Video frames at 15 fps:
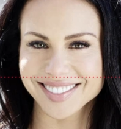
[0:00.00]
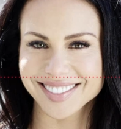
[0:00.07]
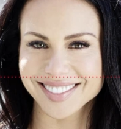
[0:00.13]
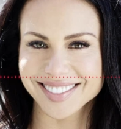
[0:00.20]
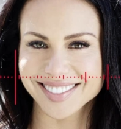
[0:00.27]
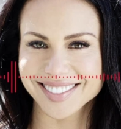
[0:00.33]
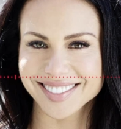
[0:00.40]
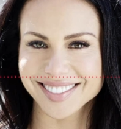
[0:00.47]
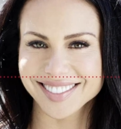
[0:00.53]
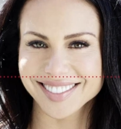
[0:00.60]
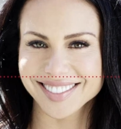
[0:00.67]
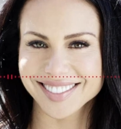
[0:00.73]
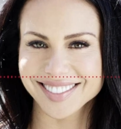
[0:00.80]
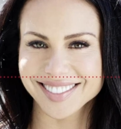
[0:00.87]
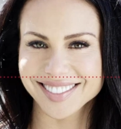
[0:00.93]
So
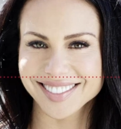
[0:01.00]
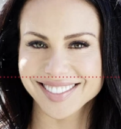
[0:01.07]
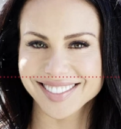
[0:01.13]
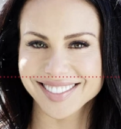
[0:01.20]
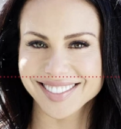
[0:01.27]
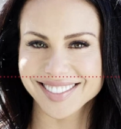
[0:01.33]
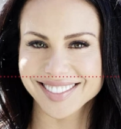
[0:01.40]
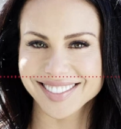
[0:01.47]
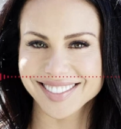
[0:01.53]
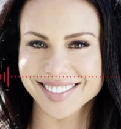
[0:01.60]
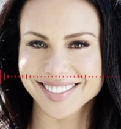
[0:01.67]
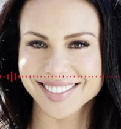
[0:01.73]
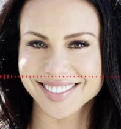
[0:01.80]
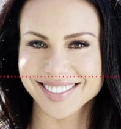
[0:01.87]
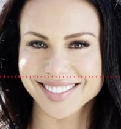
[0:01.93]
if
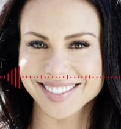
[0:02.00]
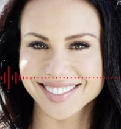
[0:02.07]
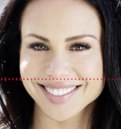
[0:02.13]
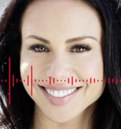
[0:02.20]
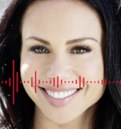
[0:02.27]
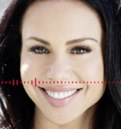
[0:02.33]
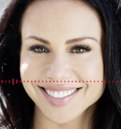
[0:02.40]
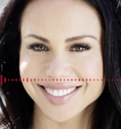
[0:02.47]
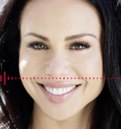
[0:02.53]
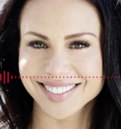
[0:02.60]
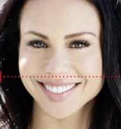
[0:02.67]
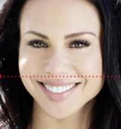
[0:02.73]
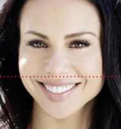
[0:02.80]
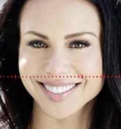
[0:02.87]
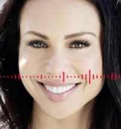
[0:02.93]
eating red meat
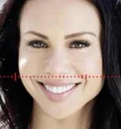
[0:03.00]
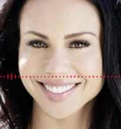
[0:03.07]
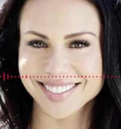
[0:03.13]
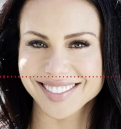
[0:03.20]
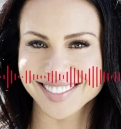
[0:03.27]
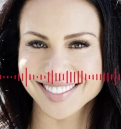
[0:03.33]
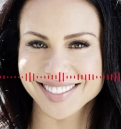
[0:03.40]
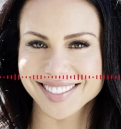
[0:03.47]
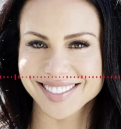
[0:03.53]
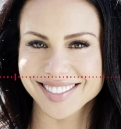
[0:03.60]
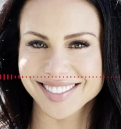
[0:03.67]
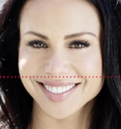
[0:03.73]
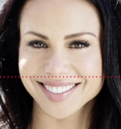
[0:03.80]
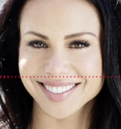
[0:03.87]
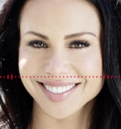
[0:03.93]
is killing the
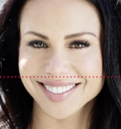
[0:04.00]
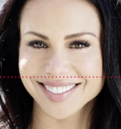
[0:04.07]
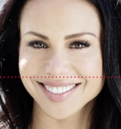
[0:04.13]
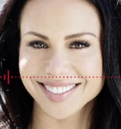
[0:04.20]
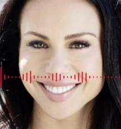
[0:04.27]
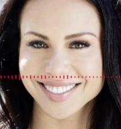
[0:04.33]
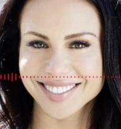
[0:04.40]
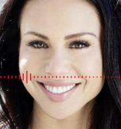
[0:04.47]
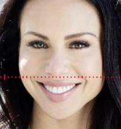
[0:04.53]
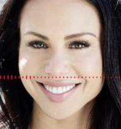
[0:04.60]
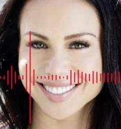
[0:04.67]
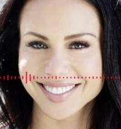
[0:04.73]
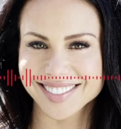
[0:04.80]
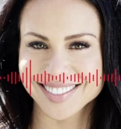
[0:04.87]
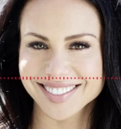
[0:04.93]
environment. If you killed and
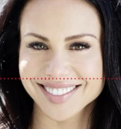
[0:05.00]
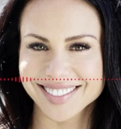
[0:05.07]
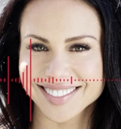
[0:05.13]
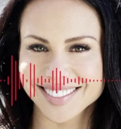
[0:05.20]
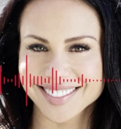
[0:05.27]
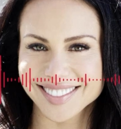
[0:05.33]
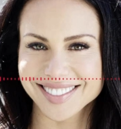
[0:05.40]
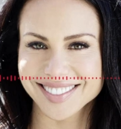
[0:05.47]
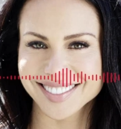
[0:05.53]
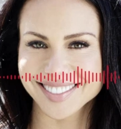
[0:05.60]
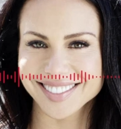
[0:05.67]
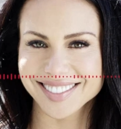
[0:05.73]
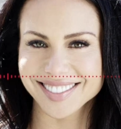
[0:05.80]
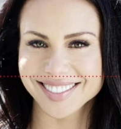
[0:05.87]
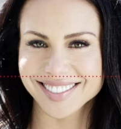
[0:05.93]
wiped out all the
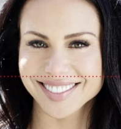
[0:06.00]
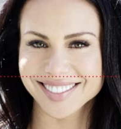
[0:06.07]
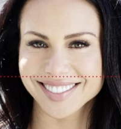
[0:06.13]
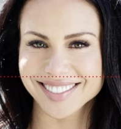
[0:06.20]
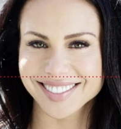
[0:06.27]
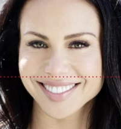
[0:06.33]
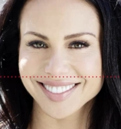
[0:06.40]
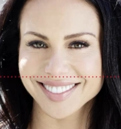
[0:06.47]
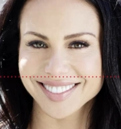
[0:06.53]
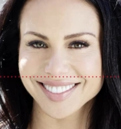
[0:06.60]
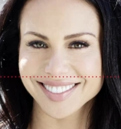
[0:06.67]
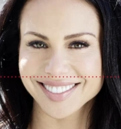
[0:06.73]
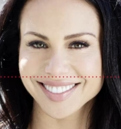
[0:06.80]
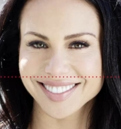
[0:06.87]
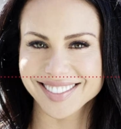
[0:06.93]
cows,
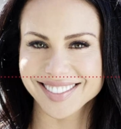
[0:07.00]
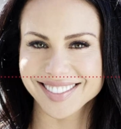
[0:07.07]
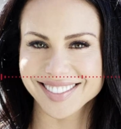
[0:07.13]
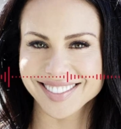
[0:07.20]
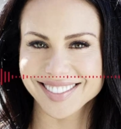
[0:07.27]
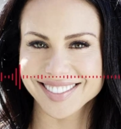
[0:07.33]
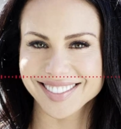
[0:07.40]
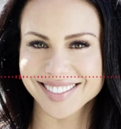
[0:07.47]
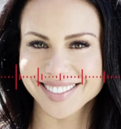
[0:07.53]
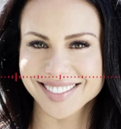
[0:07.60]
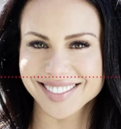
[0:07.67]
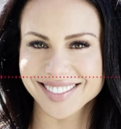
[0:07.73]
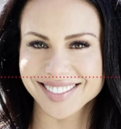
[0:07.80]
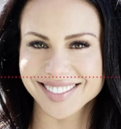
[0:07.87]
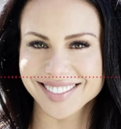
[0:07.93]
you would
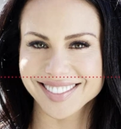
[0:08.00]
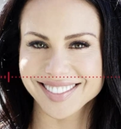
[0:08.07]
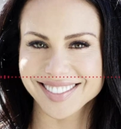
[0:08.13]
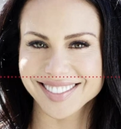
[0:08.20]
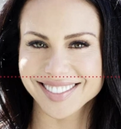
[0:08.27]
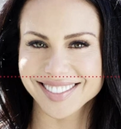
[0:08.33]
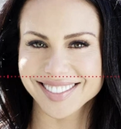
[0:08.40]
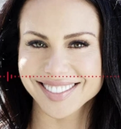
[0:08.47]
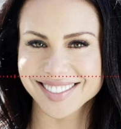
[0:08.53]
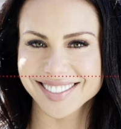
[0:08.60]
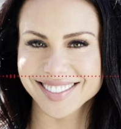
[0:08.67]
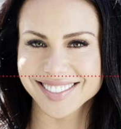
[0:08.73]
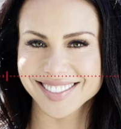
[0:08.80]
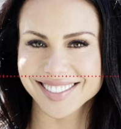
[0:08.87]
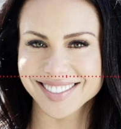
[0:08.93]
effectively be
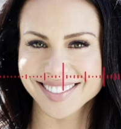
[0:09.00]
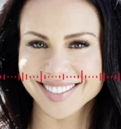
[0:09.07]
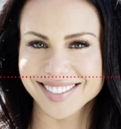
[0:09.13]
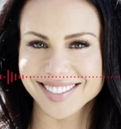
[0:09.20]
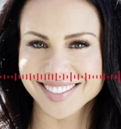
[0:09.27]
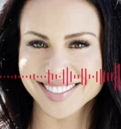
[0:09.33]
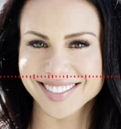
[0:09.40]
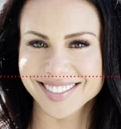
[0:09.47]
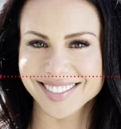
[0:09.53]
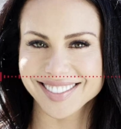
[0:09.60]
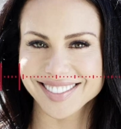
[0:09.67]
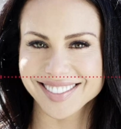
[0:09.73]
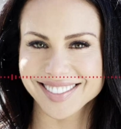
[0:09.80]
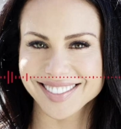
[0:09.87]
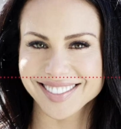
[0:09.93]
changing greenhouse gas in the
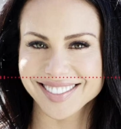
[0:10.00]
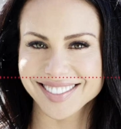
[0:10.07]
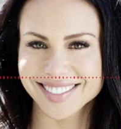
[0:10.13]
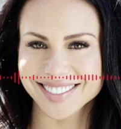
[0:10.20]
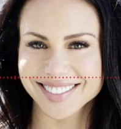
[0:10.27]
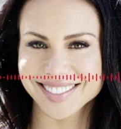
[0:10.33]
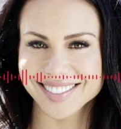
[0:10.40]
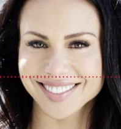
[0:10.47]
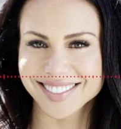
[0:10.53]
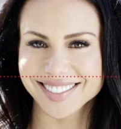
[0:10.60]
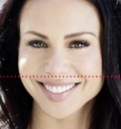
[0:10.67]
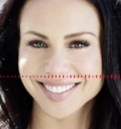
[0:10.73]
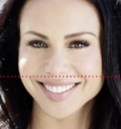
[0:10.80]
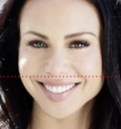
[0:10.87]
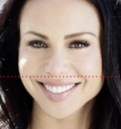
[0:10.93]
U.S. by
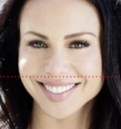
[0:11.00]
3.5%.